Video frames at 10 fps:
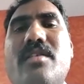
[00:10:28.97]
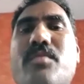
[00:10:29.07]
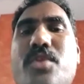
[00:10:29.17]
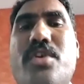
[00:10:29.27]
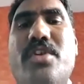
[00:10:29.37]

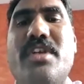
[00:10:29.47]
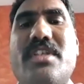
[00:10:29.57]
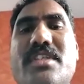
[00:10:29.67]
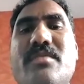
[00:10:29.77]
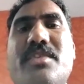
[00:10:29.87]

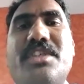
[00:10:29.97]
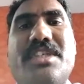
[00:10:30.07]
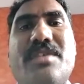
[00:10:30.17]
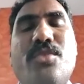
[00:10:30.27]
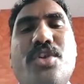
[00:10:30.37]

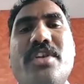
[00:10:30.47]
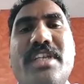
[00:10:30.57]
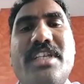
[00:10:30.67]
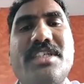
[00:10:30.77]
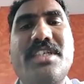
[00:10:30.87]
botulinum
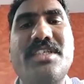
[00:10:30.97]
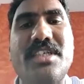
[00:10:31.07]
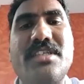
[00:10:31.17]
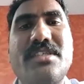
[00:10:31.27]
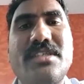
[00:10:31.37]

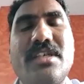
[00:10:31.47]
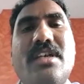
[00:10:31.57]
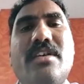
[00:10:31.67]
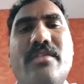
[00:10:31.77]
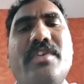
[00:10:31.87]
injections,
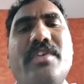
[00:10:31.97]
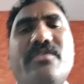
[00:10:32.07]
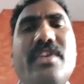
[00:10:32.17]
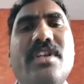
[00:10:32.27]
which